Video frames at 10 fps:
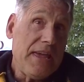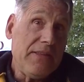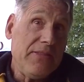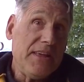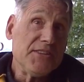
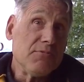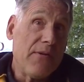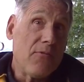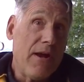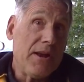in this
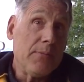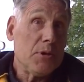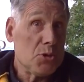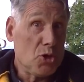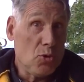referendum
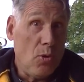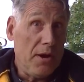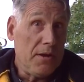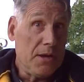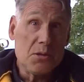is a good
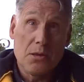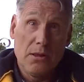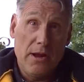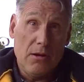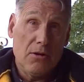one. It's
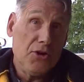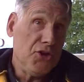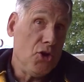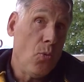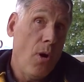clear.
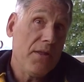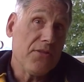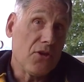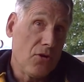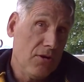Do you want
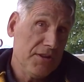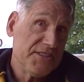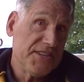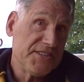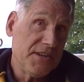the current
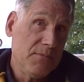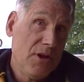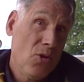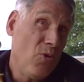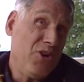system
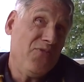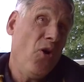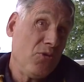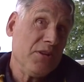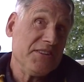where your
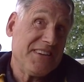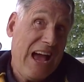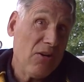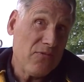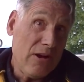vote doesn't
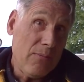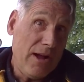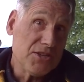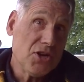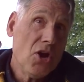count very
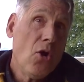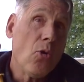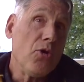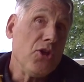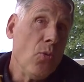much,
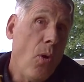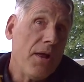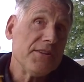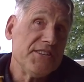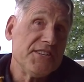or do you
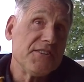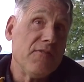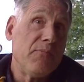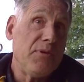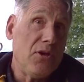want a system
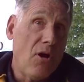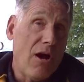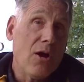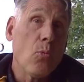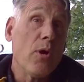of
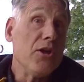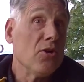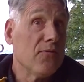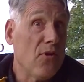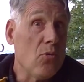PR where
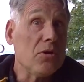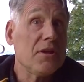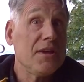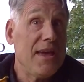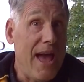your vote
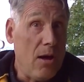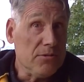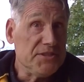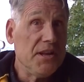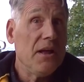
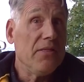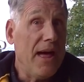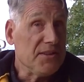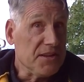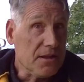counts?
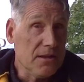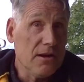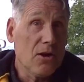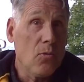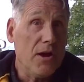That's a
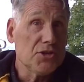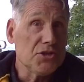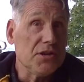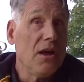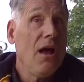clear
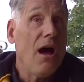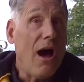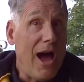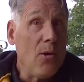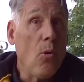question.
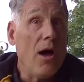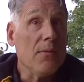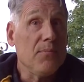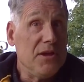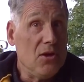I want
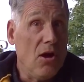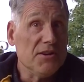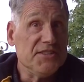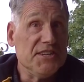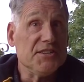a
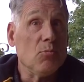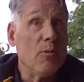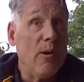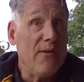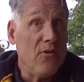PR system
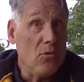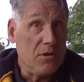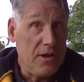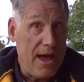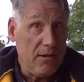where my
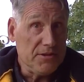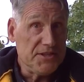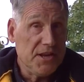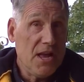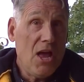vote
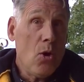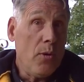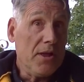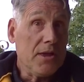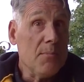counts.
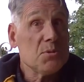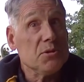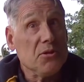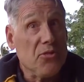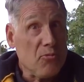When it comes to
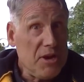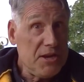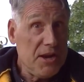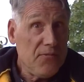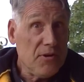the three
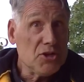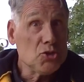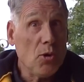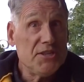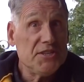different
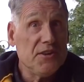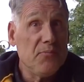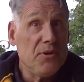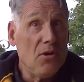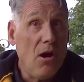choices
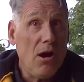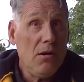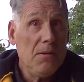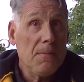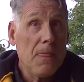of PR,
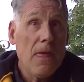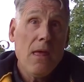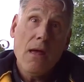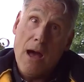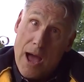
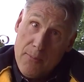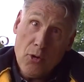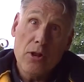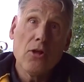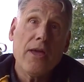I'm
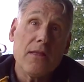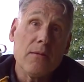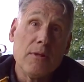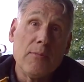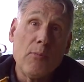going to look at
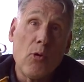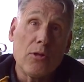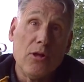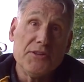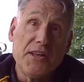them a little bit more
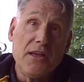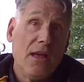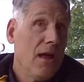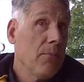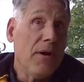closely,
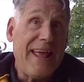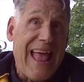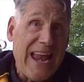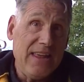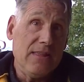but
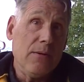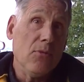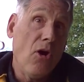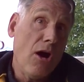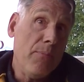any of
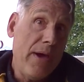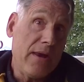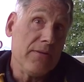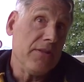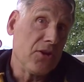them are
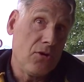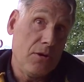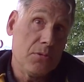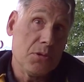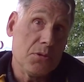better than the
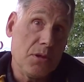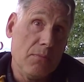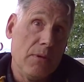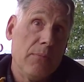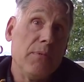current system
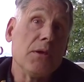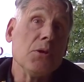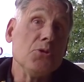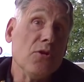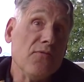
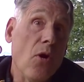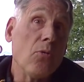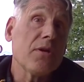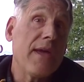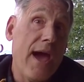because your
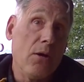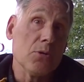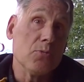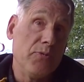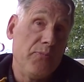vote
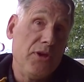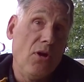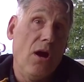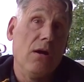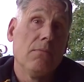counts with
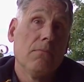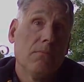PR.